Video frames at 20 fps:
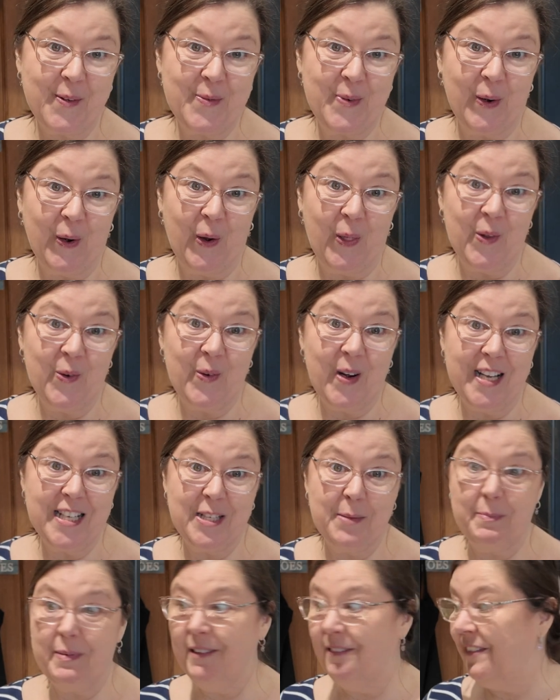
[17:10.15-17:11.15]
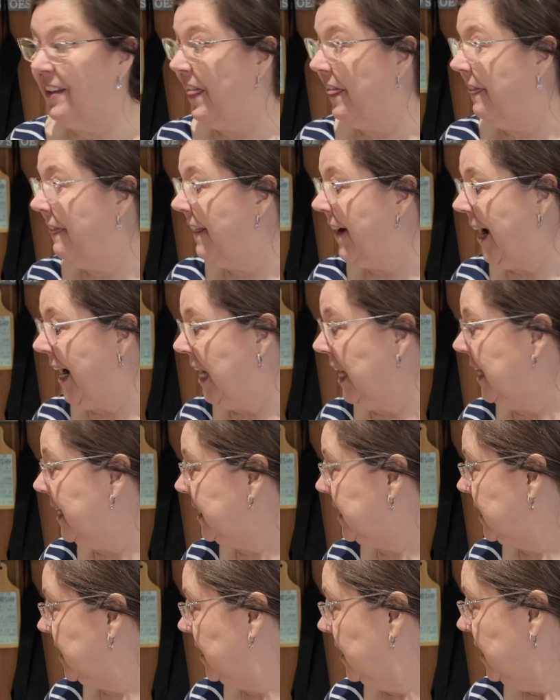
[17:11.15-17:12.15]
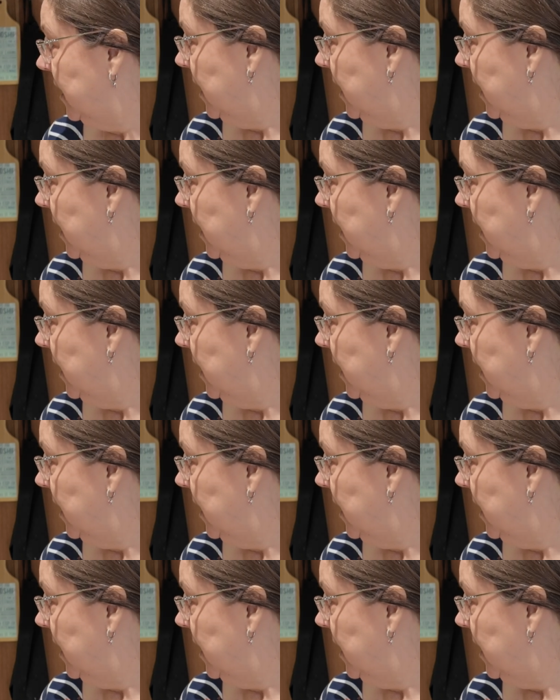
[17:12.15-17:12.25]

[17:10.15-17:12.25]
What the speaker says: follow the recipe for that.